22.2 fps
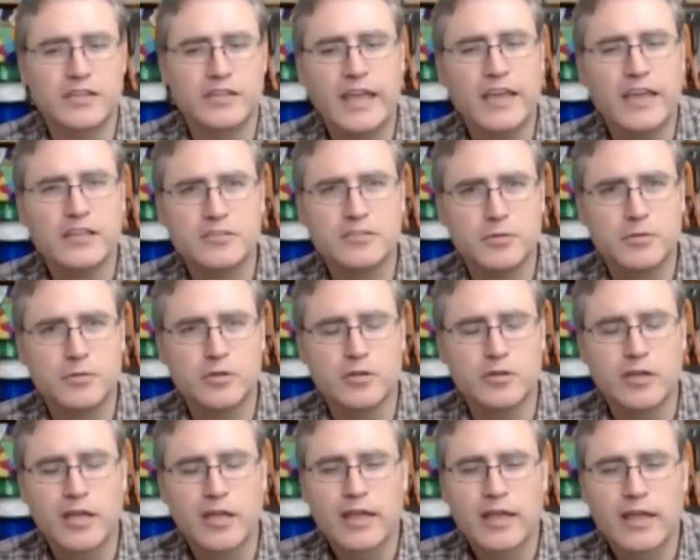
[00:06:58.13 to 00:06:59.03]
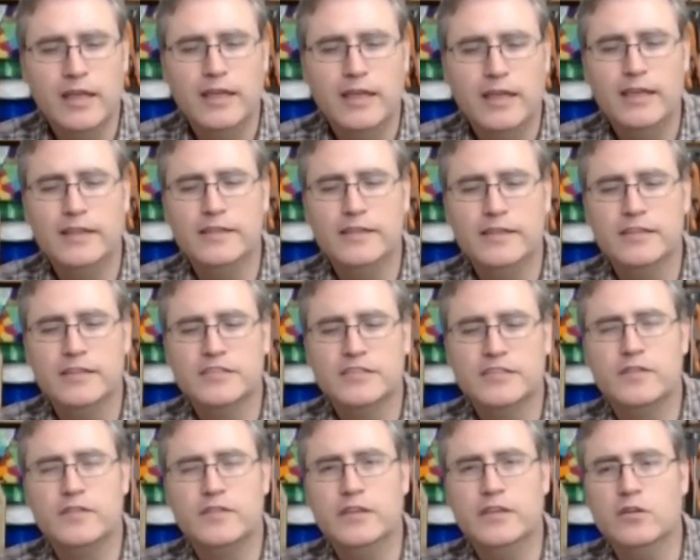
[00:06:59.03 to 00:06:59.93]
expert in this
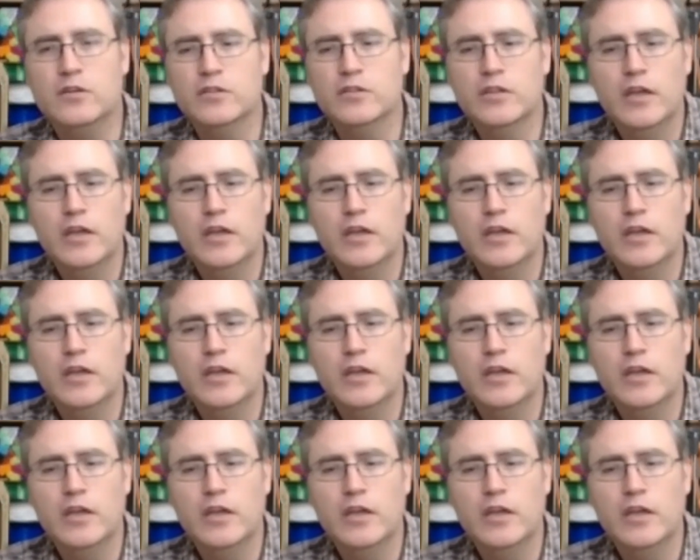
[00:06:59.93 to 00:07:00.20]
field.